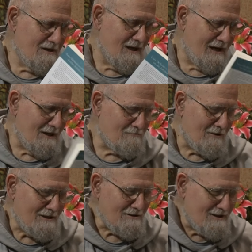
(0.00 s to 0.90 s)
uh,
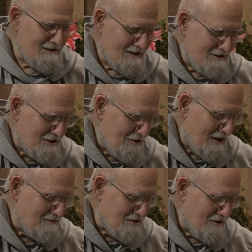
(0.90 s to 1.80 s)
well, Joan,
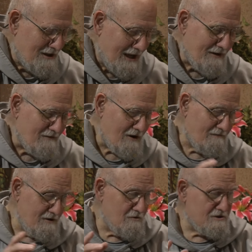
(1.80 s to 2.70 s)
I'm sure a lot of our
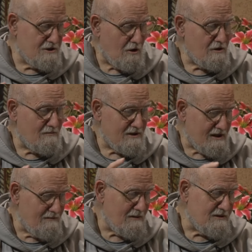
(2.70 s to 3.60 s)
viewers know you, but
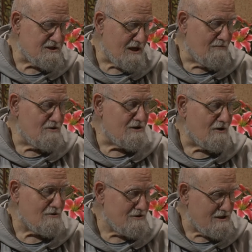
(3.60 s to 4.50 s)
there may be some who
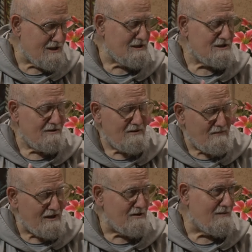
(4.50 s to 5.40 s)
don't. Could you tell us a little bit
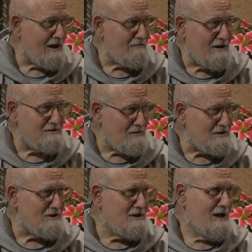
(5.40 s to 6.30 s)
about your background,
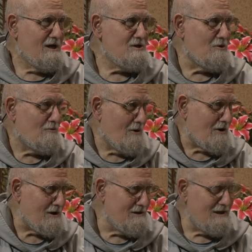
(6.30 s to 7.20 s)
especially your
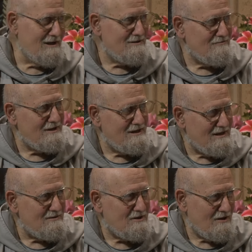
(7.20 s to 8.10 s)
work in, with
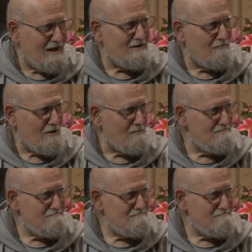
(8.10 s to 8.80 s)
EWTN in Rome?